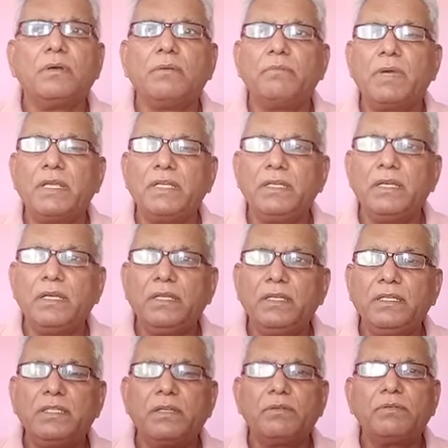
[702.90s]
by
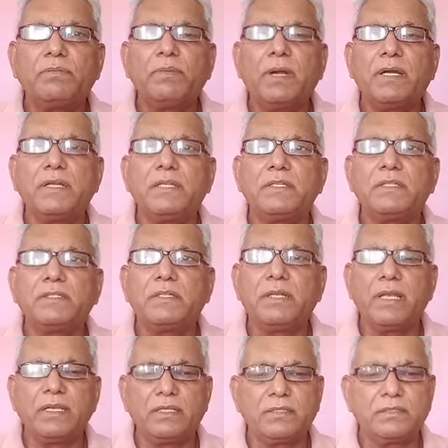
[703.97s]
either of the parties,
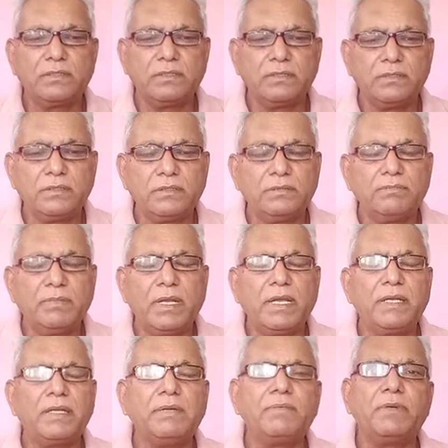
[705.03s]
like
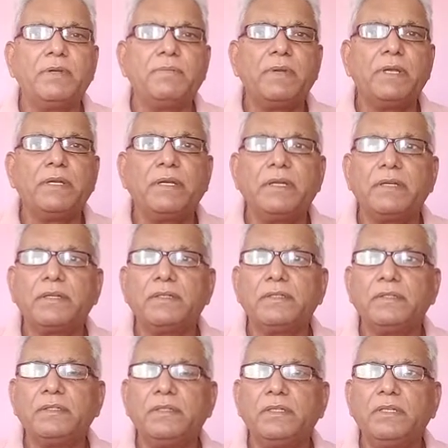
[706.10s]
plaintiff or defendant.
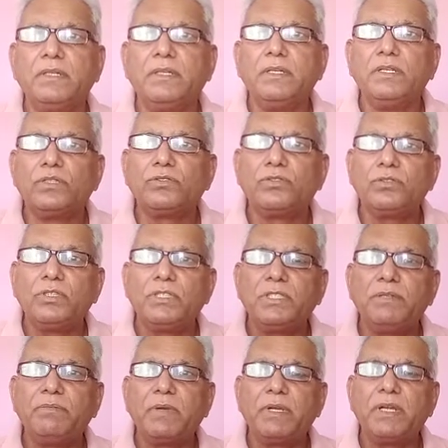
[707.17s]
So this
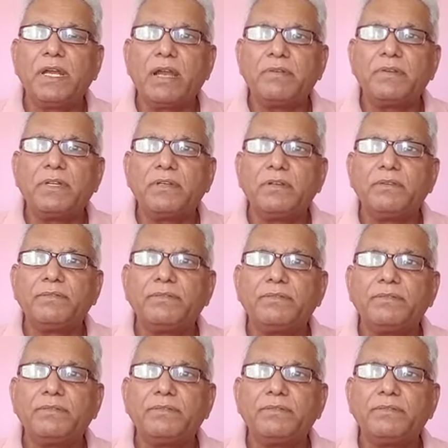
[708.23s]
is one drafting of